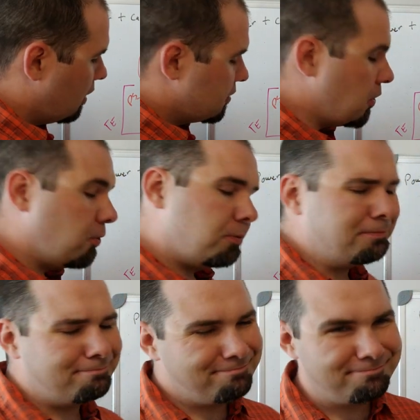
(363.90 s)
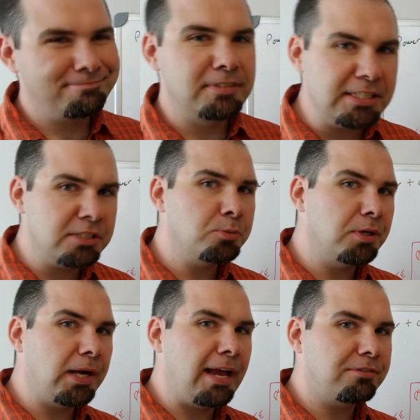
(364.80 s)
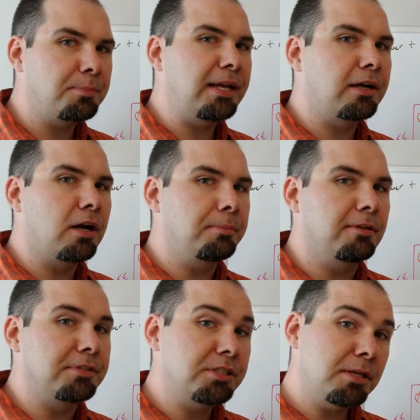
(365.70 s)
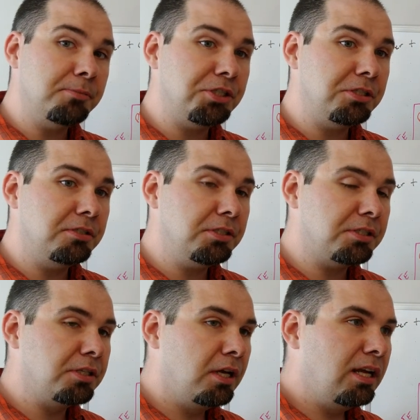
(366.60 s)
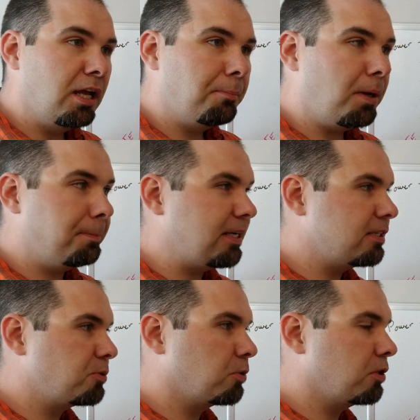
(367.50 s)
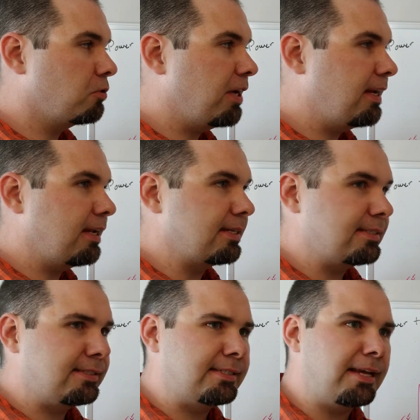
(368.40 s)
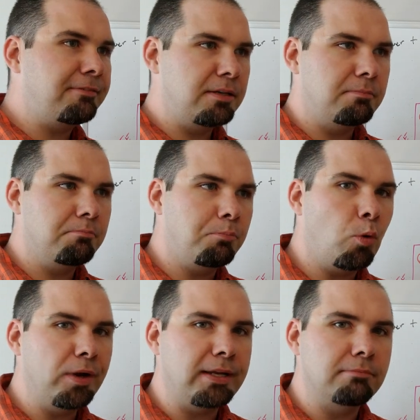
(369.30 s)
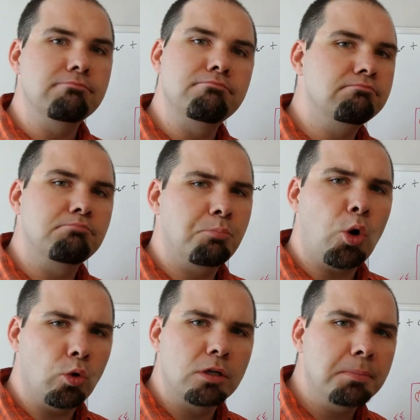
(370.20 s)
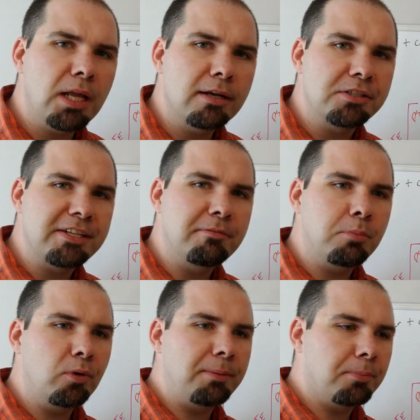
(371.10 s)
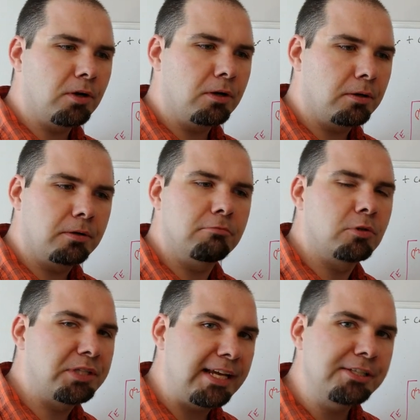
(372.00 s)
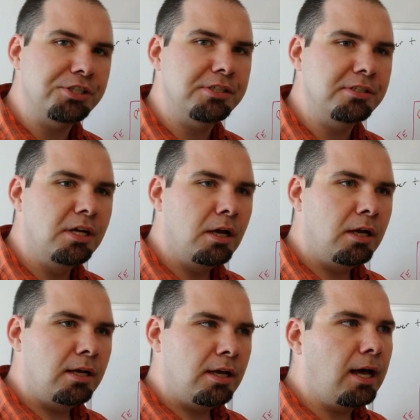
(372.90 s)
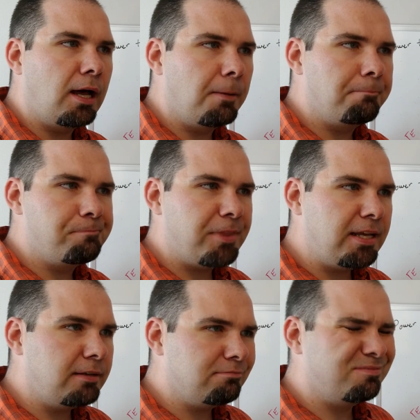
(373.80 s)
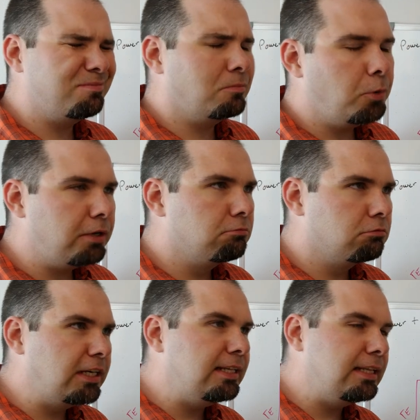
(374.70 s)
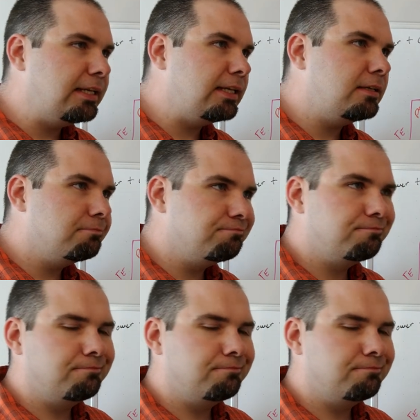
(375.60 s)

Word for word: So this is where I have to make a couple of assumptions, but because we're creating a seven point polar plot or seven point per rotation um, thing, we really,